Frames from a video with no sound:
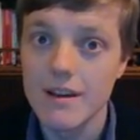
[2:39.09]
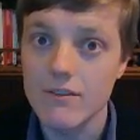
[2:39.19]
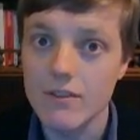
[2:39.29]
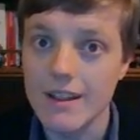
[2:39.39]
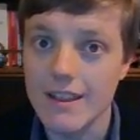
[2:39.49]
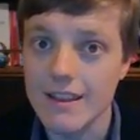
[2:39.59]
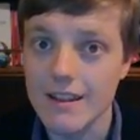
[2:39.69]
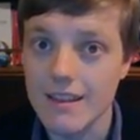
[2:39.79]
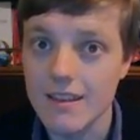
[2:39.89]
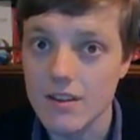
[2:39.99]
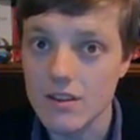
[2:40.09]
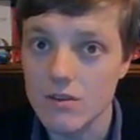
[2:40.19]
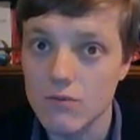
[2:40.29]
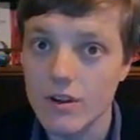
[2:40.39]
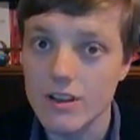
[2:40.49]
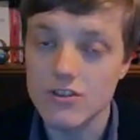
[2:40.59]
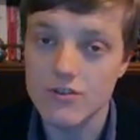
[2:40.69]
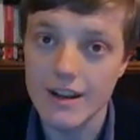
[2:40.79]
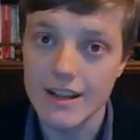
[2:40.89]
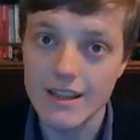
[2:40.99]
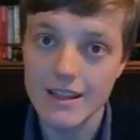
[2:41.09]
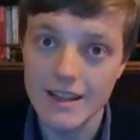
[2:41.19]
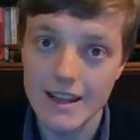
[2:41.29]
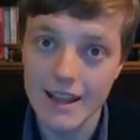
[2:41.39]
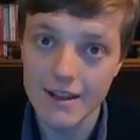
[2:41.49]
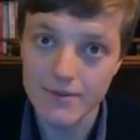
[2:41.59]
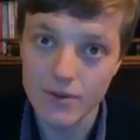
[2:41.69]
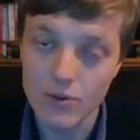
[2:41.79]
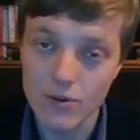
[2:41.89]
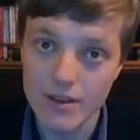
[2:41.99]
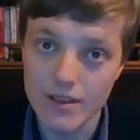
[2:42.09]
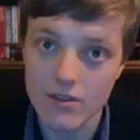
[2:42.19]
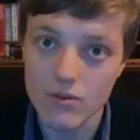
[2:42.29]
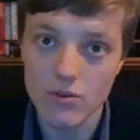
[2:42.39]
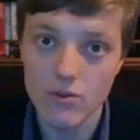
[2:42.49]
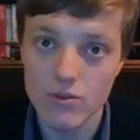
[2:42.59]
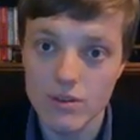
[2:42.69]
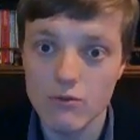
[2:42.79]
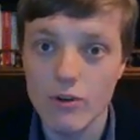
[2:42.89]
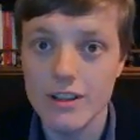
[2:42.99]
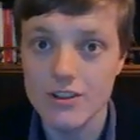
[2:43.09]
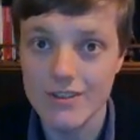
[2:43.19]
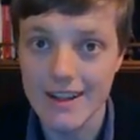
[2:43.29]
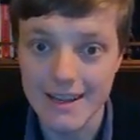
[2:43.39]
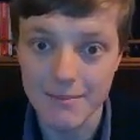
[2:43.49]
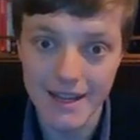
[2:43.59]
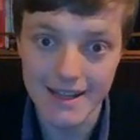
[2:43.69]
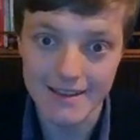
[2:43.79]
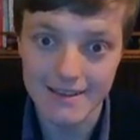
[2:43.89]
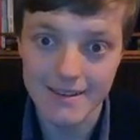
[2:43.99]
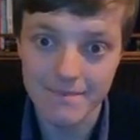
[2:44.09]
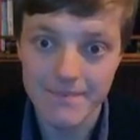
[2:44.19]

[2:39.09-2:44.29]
for instance the Royal Australian Air Force or the Royal Australian Mint.